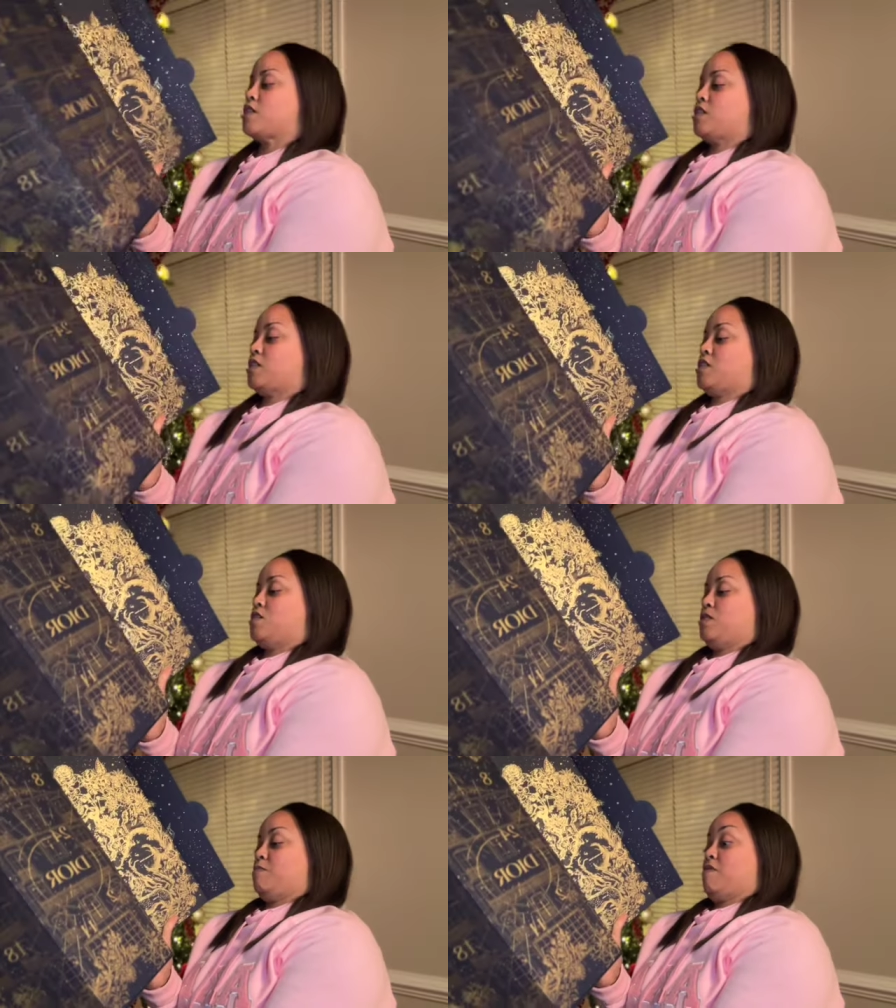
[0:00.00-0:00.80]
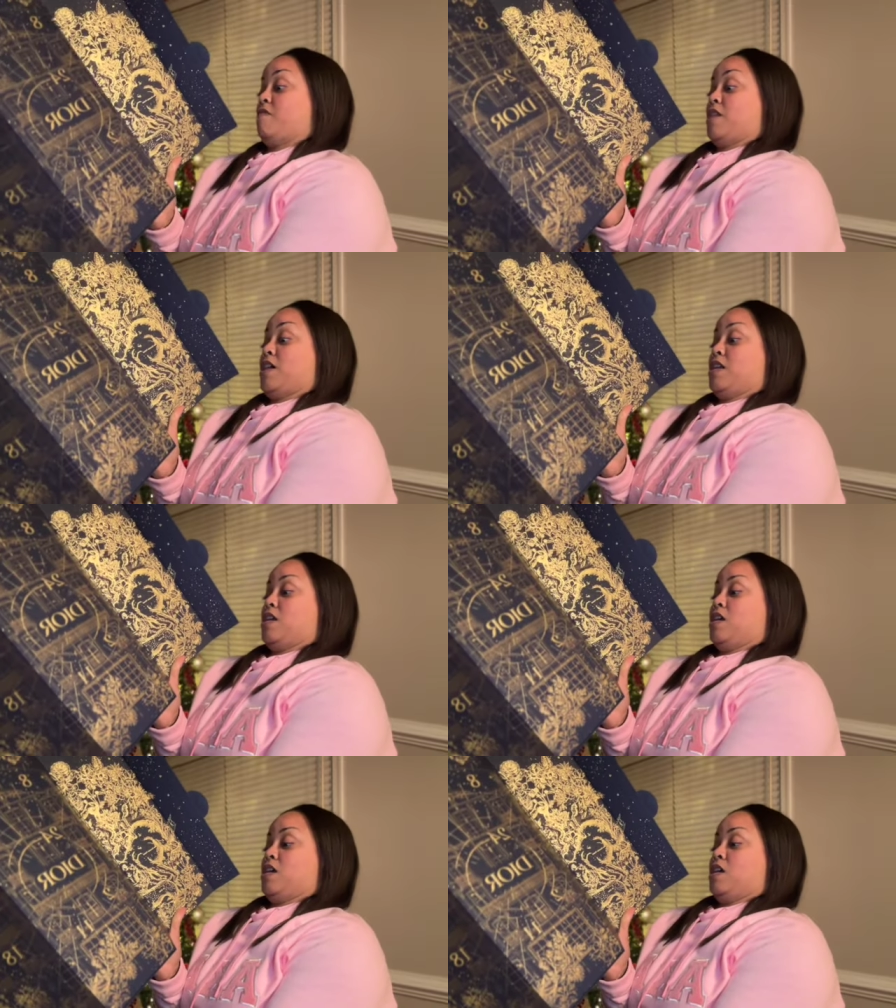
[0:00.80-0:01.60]
So let me find
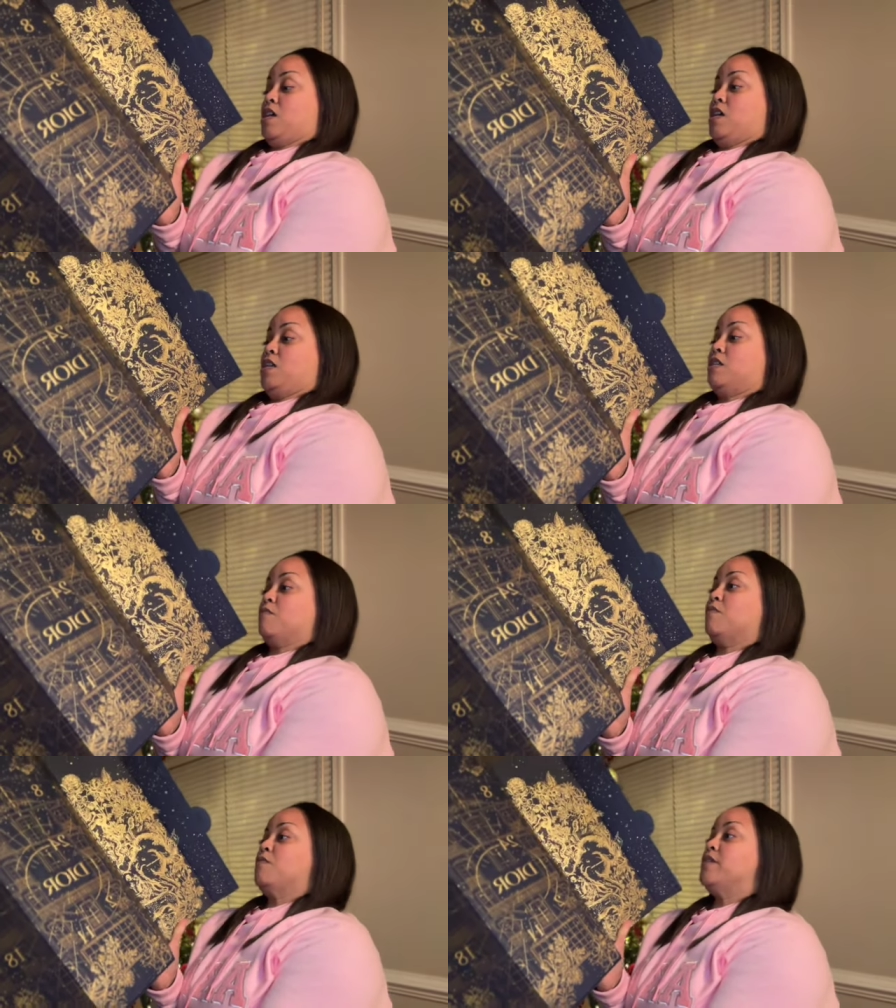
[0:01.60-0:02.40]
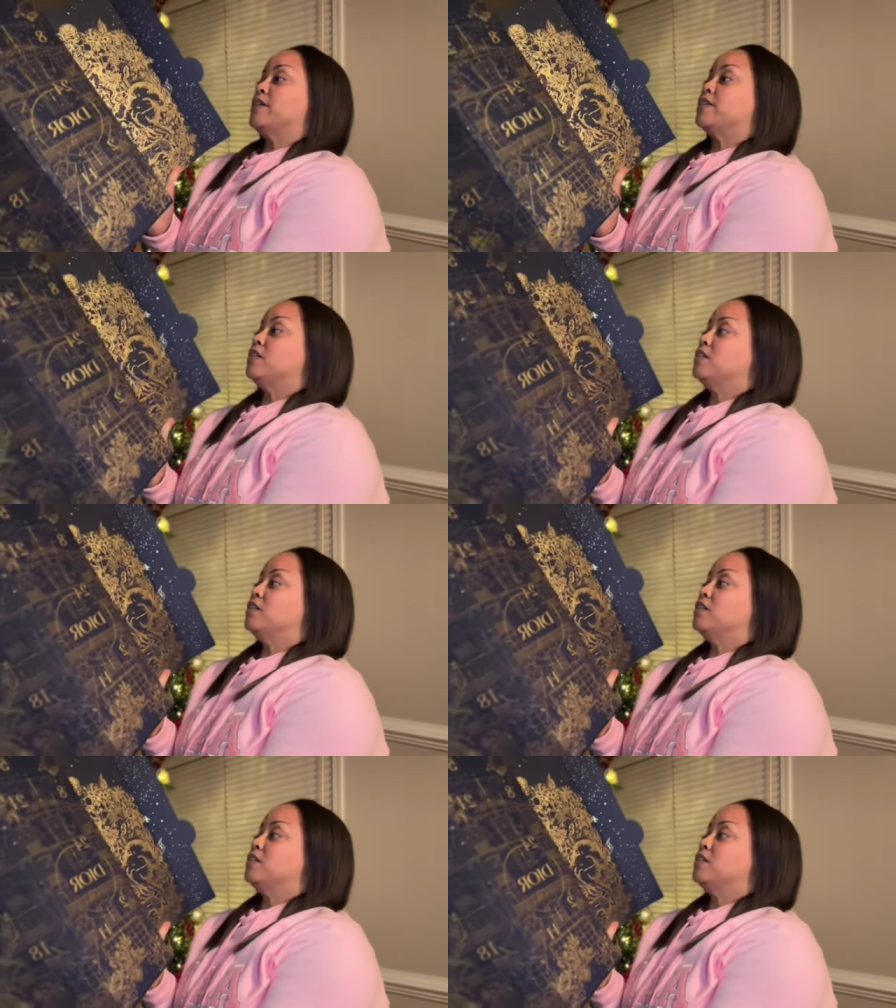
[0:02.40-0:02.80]
number one.